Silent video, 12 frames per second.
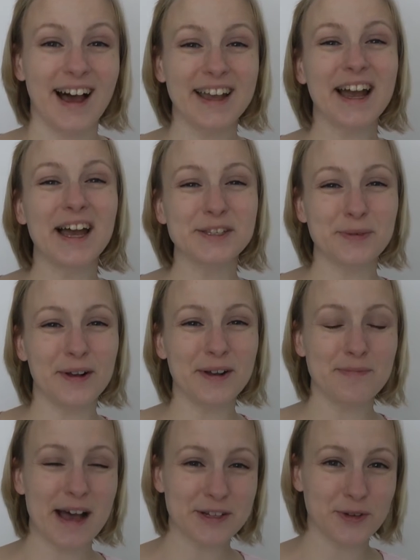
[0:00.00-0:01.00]
Hi guys,
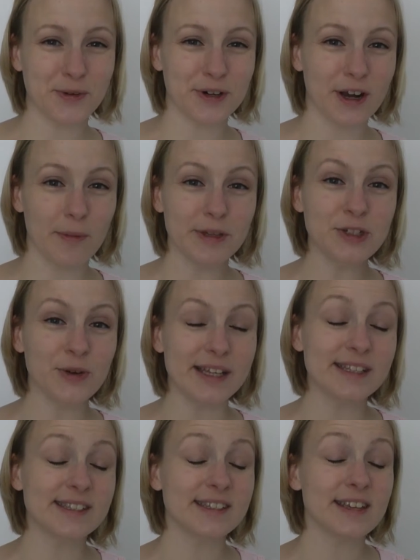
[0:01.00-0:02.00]
welcome back to Origami
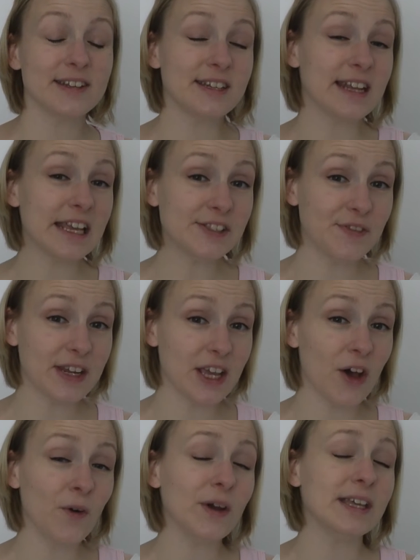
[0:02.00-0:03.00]
Twist. Today's
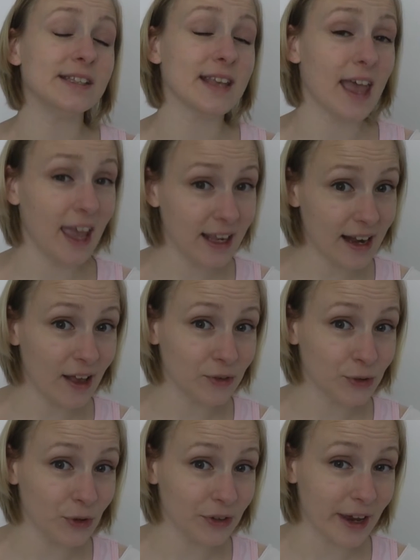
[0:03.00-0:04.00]
video is 8
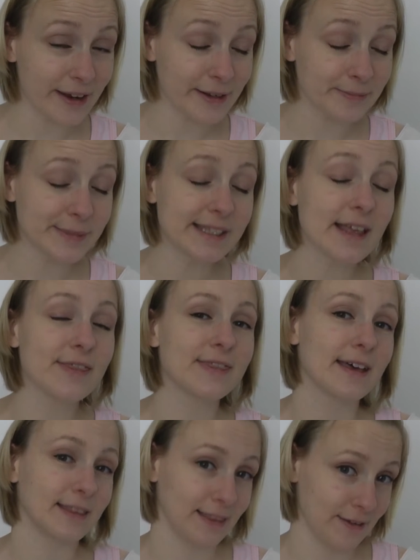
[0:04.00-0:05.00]
household items
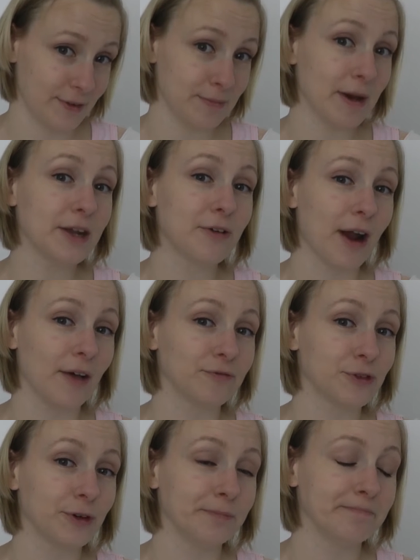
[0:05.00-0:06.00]
that live in my
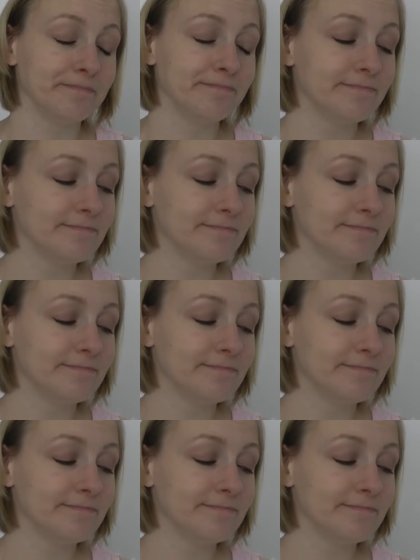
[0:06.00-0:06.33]
craft room.